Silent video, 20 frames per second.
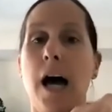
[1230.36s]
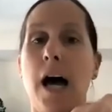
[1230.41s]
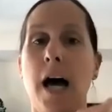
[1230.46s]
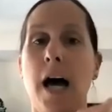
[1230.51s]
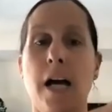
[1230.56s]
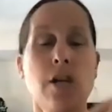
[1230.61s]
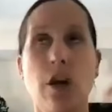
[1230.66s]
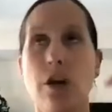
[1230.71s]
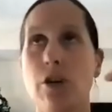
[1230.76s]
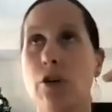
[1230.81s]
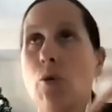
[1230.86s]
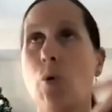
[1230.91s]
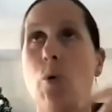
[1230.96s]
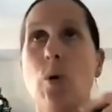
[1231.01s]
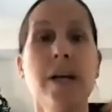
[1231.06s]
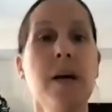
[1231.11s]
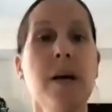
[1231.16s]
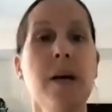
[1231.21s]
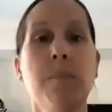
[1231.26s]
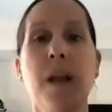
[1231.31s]
uh, you know, you're
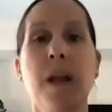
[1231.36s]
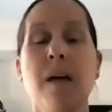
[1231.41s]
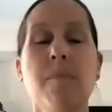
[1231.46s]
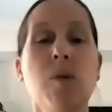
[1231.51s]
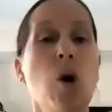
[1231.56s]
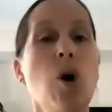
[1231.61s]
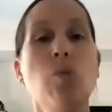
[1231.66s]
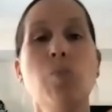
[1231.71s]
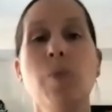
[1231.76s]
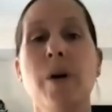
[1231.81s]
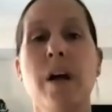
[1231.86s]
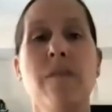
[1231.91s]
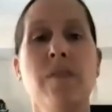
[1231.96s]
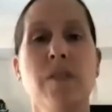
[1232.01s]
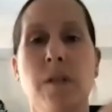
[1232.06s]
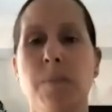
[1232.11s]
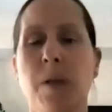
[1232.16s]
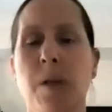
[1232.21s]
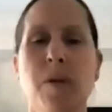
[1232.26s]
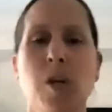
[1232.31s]
calling a plumber or whatever,
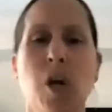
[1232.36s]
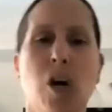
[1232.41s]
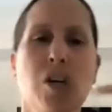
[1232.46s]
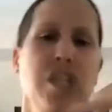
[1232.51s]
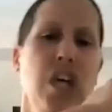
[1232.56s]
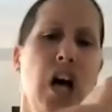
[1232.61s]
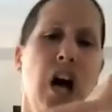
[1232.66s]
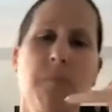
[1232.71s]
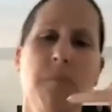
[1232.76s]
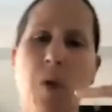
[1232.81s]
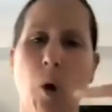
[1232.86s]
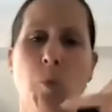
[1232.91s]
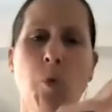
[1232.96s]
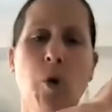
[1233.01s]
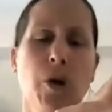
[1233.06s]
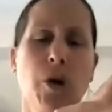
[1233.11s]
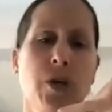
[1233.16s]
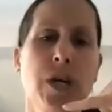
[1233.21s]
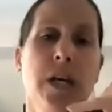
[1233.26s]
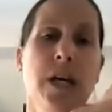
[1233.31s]
and the plumber goes, oh, I'm not
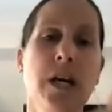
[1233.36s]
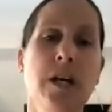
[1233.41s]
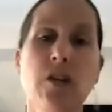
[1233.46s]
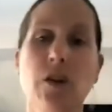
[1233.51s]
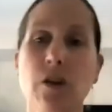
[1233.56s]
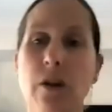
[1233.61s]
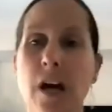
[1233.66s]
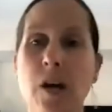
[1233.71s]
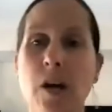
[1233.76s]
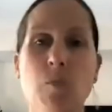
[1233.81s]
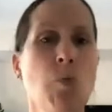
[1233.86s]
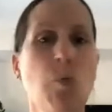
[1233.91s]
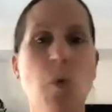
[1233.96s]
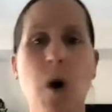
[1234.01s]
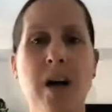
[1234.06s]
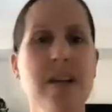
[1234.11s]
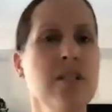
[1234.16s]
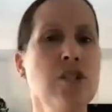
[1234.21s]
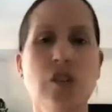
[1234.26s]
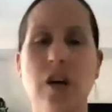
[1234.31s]
working. And you're like, well,
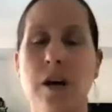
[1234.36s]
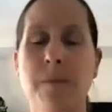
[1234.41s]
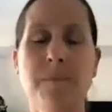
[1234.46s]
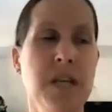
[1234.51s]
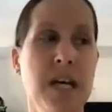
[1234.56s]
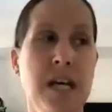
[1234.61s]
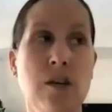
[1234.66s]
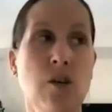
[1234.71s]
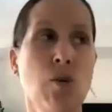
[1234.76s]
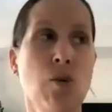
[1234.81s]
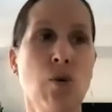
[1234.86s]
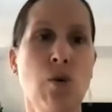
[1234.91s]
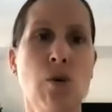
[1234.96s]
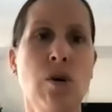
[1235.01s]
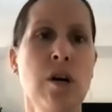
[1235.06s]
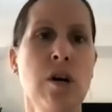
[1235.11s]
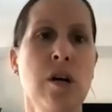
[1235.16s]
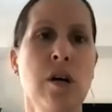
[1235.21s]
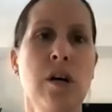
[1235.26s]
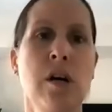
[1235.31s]
why didn't you update
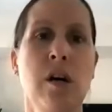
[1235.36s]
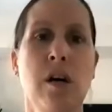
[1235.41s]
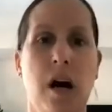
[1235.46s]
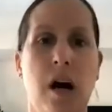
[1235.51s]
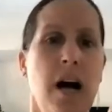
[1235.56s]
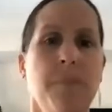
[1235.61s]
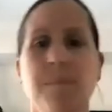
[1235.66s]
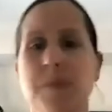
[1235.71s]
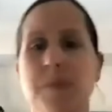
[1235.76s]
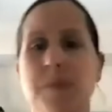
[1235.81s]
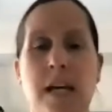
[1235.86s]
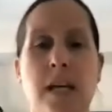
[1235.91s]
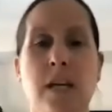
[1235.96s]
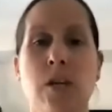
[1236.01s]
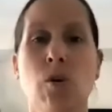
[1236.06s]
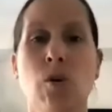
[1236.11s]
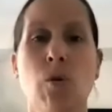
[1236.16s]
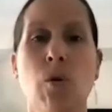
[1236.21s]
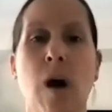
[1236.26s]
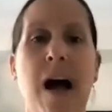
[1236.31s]
your,
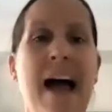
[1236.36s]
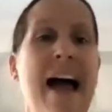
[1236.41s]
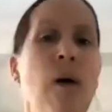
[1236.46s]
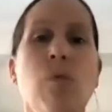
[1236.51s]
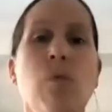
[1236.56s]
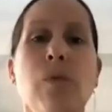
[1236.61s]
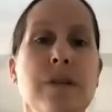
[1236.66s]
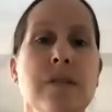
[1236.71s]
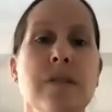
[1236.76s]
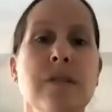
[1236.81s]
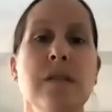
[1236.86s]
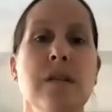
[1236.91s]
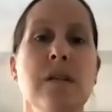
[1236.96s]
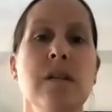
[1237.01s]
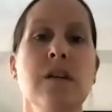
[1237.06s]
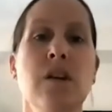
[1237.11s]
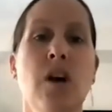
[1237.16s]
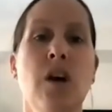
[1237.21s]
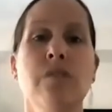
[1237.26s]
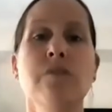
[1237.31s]
update your hours,
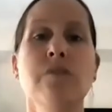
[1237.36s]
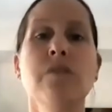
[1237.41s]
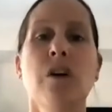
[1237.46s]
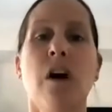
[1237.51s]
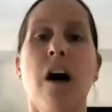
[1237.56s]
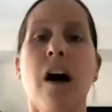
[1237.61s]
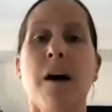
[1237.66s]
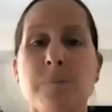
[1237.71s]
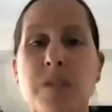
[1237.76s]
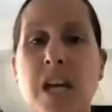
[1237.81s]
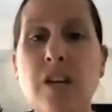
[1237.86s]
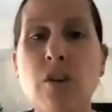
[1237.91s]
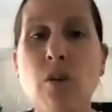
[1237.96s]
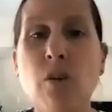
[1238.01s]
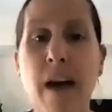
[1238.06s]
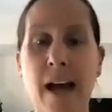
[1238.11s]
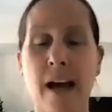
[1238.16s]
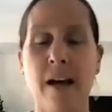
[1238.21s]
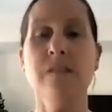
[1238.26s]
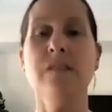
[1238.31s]
you know? So update
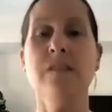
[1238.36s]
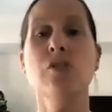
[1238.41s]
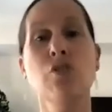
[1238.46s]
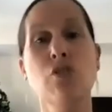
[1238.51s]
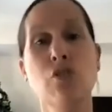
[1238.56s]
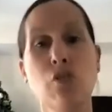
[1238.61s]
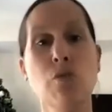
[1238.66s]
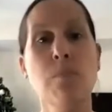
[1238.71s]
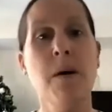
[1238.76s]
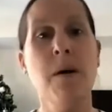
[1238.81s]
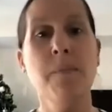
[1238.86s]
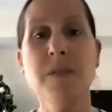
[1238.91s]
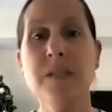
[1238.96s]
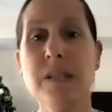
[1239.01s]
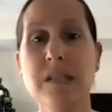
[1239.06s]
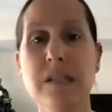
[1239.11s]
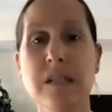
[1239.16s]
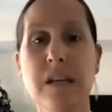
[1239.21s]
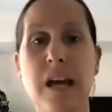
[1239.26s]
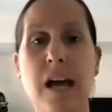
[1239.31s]
your hours on your Google My
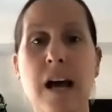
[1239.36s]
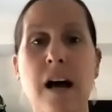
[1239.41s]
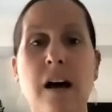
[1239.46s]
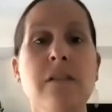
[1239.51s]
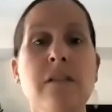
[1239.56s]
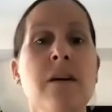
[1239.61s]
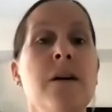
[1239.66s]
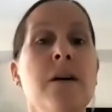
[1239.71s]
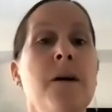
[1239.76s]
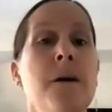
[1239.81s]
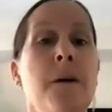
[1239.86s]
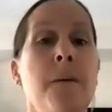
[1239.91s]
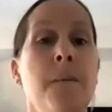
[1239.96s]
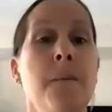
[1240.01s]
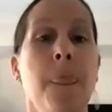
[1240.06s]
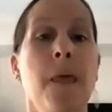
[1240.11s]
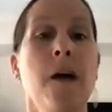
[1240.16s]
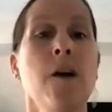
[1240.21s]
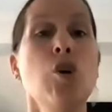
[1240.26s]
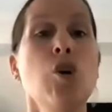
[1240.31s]
Business account,
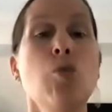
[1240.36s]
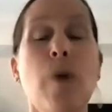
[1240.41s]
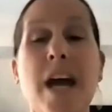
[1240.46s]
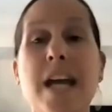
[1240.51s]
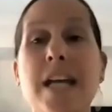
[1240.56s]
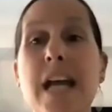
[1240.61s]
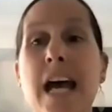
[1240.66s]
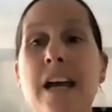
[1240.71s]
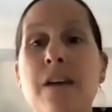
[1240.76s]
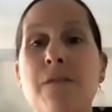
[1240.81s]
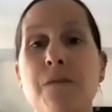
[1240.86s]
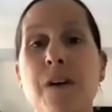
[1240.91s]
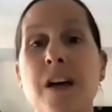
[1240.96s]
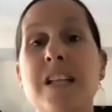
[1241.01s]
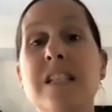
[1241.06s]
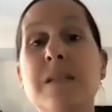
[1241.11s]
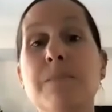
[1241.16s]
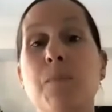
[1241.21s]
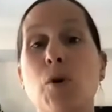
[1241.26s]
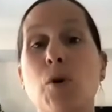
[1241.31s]
create a
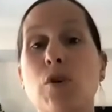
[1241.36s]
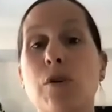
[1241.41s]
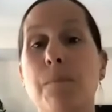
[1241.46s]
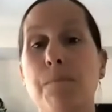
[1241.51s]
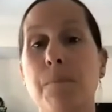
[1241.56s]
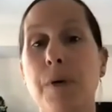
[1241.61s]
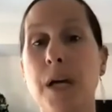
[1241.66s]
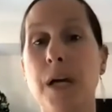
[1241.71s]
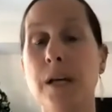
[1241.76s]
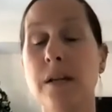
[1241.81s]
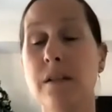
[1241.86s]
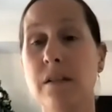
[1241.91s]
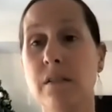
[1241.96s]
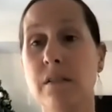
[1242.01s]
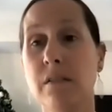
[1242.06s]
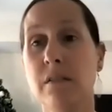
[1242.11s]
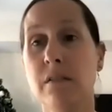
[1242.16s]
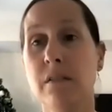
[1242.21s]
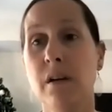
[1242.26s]
Facebook pin,